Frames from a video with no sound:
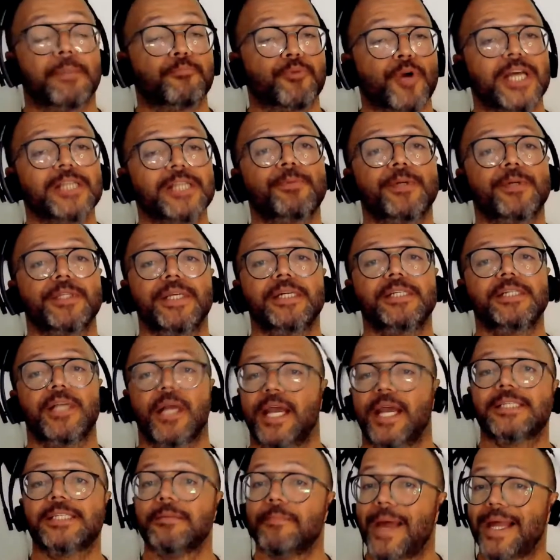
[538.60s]
The price prediction
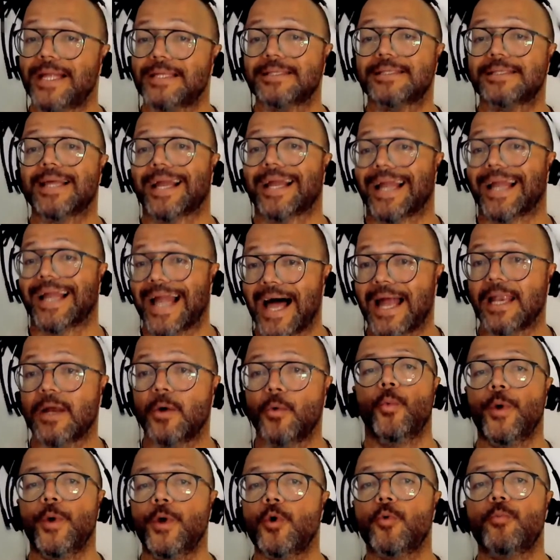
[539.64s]
estimates the Gala
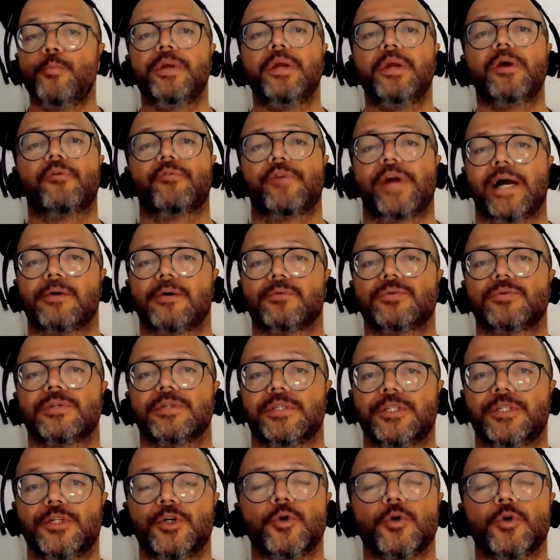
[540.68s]
will be around
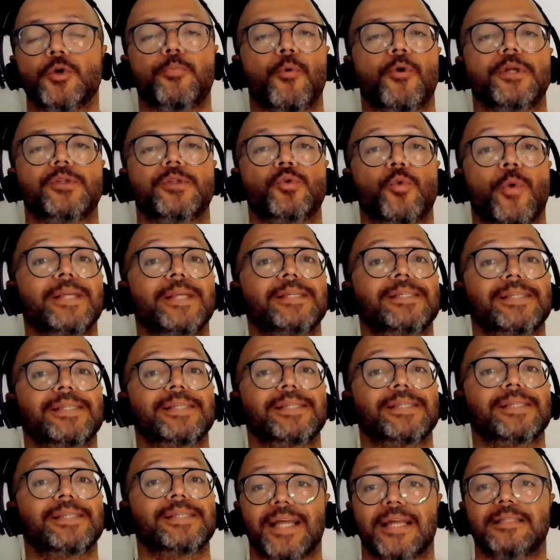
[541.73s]
0.27
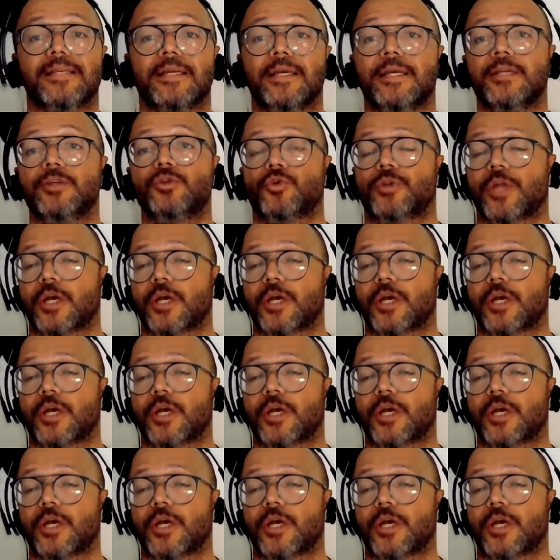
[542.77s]
cents in